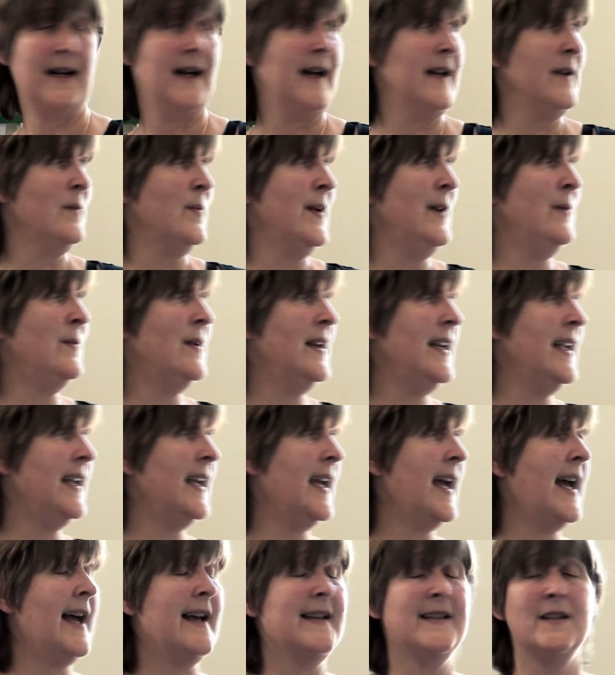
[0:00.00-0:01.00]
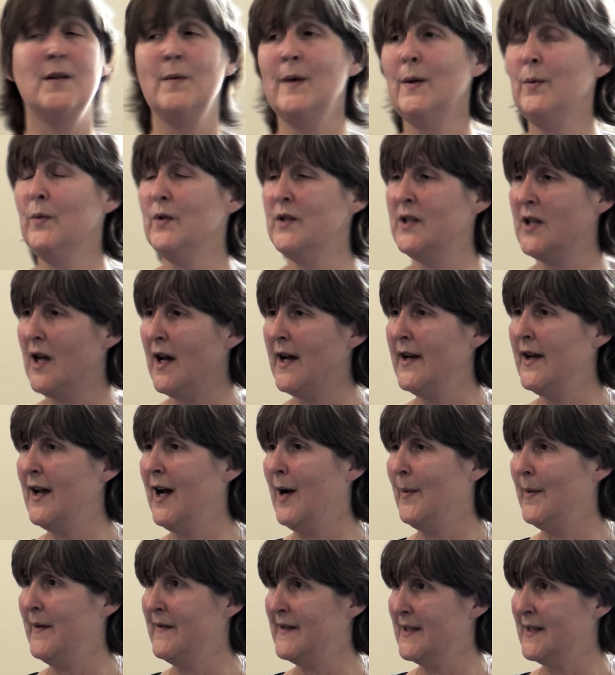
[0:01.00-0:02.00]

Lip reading: And we really care. So we will turn up if